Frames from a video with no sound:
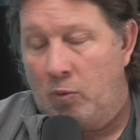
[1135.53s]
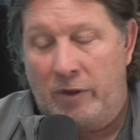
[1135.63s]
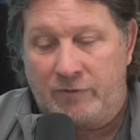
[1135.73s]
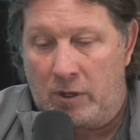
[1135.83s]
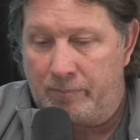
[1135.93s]

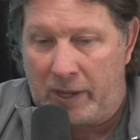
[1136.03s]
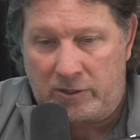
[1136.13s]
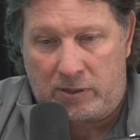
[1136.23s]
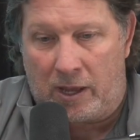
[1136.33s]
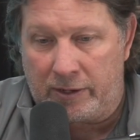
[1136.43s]
We've done
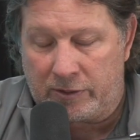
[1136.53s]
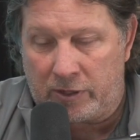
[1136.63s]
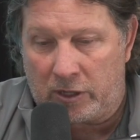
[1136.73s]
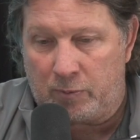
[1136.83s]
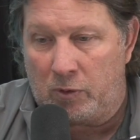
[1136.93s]
baseline
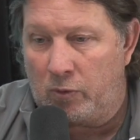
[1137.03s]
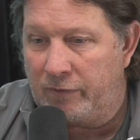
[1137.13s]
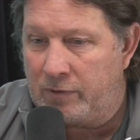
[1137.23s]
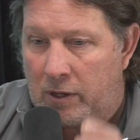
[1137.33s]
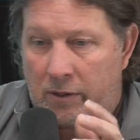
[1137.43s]
assessment.
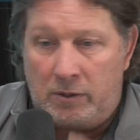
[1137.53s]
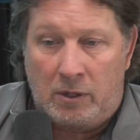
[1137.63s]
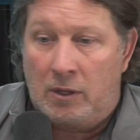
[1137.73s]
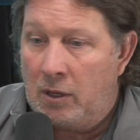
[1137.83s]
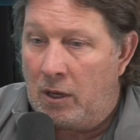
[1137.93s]
We've done
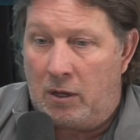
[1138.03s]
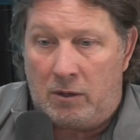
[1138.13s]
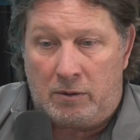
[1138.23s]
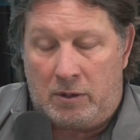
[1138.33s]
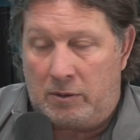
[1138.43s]

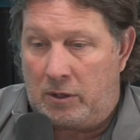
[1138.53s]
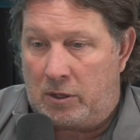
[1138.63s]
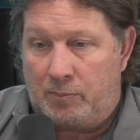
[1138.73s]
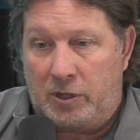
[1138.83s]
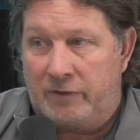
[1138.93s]
a
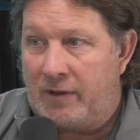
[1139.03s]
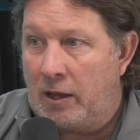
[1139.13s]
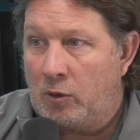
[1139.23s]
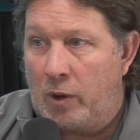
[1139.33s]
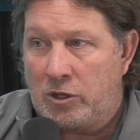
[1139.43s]
complete
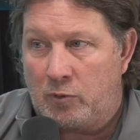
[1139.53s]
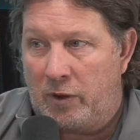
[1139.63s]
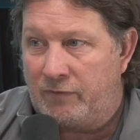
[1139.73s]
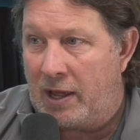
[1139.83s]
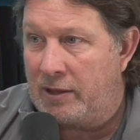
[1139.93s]
evaluation.
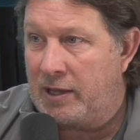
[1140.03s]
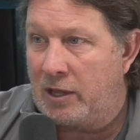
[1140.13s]
We've had